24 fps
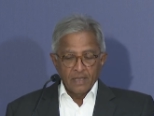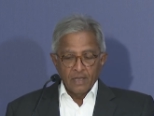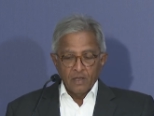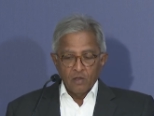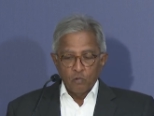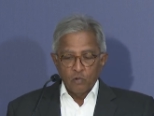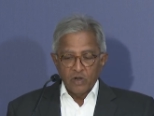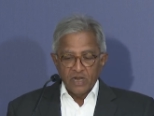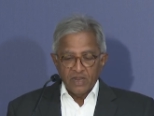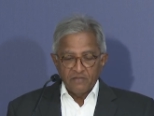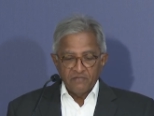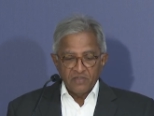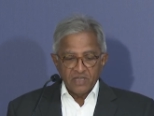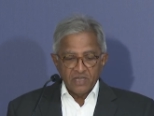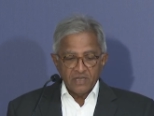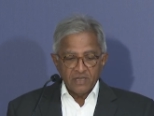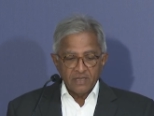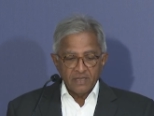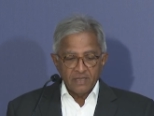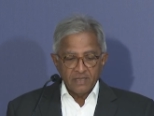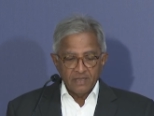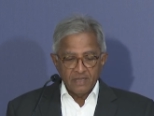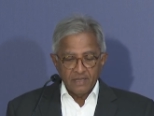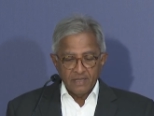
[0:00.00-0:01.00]
Whatever
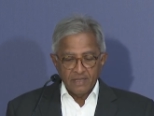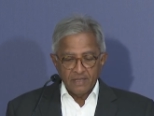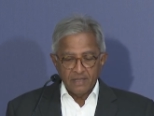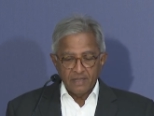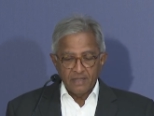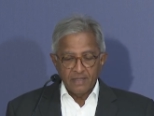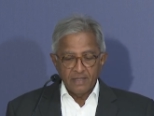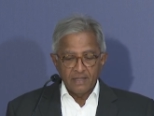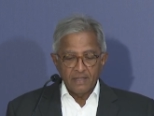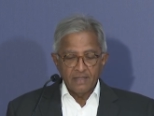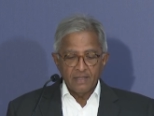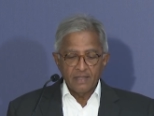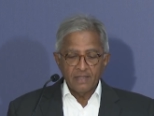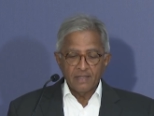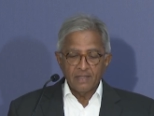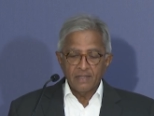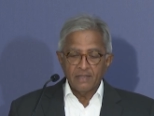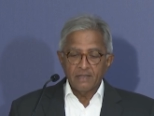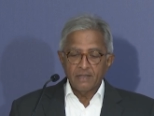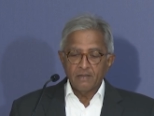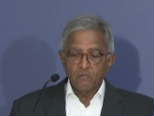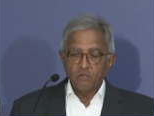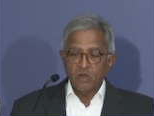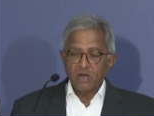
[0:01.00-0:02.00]

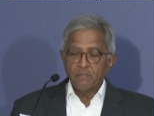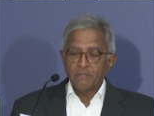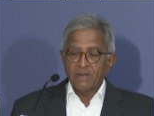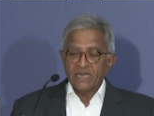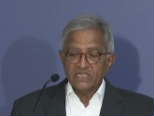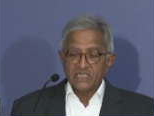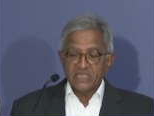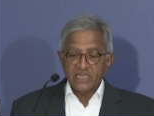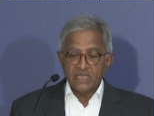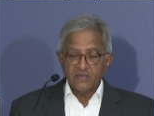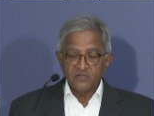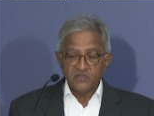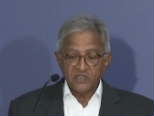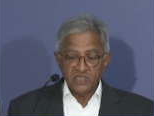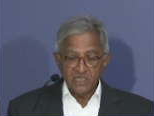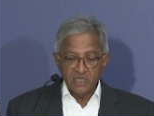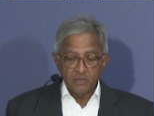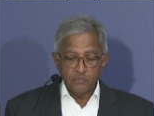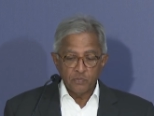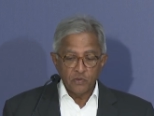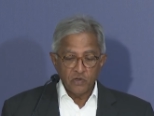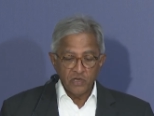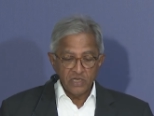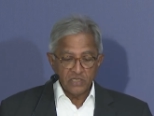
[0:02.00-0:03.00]
one might say of
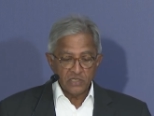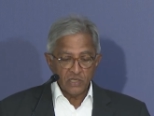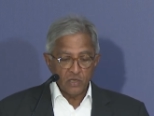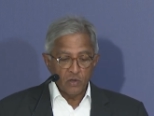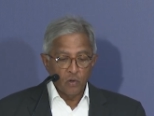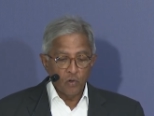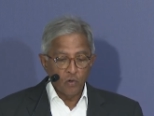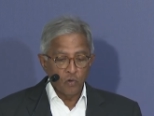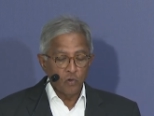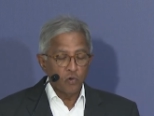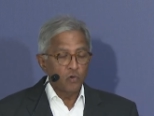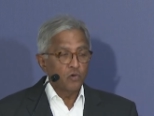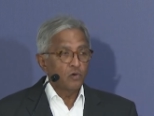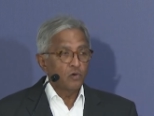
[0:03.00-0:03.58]
Singapore as a whole,